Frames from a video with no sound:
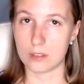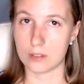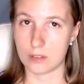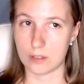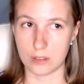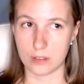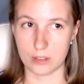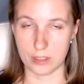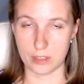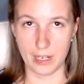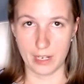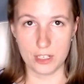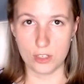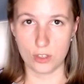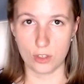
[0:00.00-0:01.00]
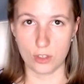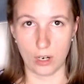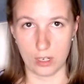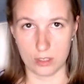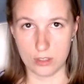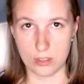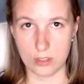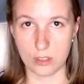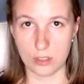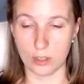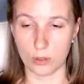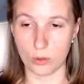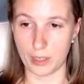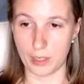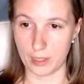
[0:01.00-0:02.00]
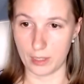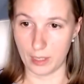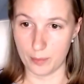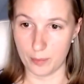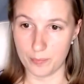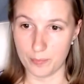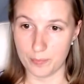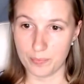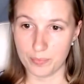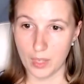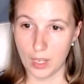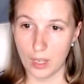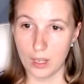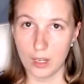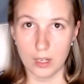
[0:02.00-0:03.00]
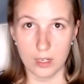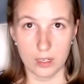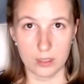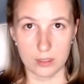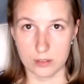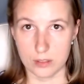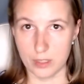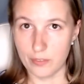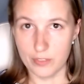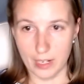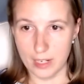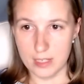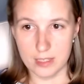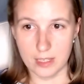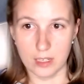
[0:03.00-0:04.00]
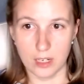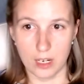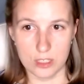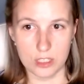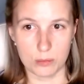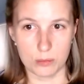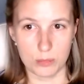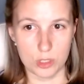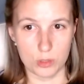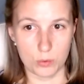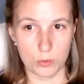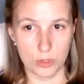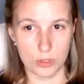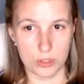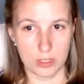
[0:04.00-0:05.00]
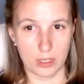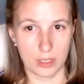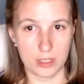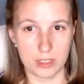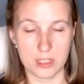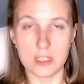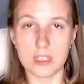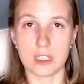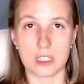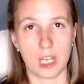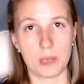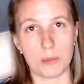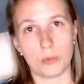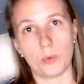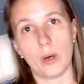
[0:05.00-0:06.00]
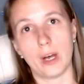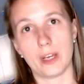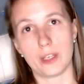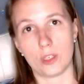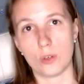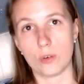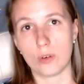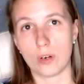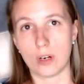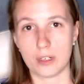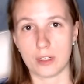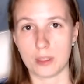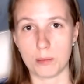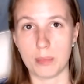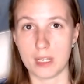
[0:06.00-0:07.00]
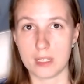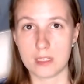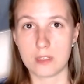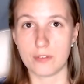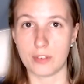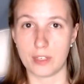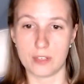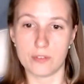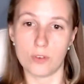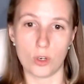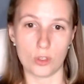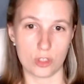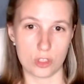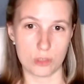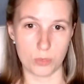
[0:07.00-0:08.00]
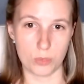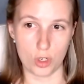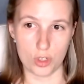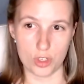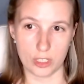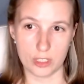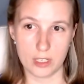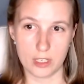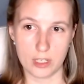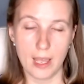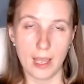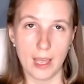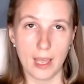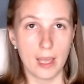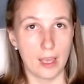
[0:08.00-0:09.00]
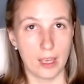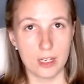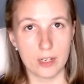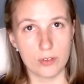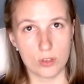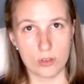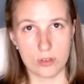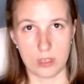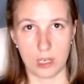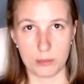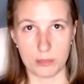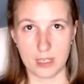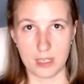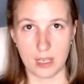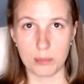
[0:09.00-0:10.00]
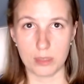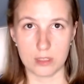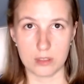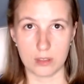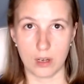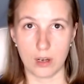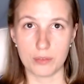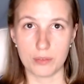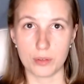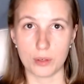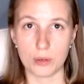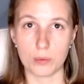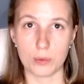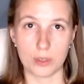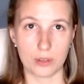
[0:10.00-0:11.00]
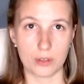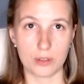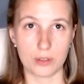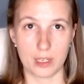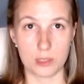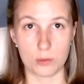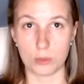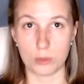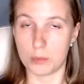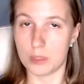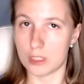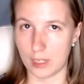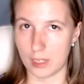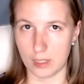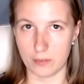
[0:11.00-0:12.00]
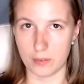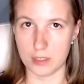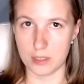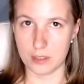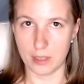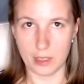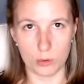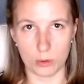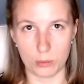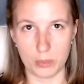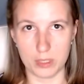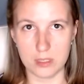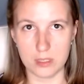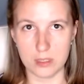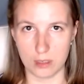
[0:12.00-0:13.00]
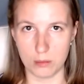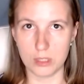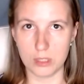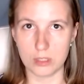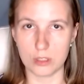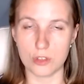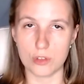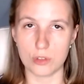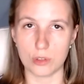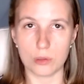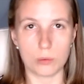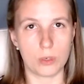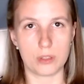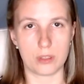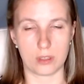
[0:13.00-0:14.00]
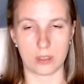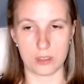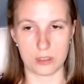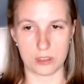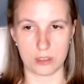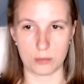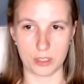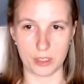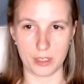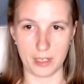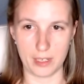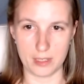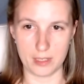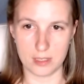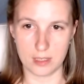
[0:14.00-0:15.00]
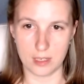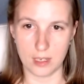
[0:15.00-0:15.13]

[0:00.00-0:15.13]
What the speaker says: write your answer accordingly. Rephrase the customer's words and describe why you are the best fit for this project. Add a few samples of your work that would be relevant, that would be similar to what the customer needs.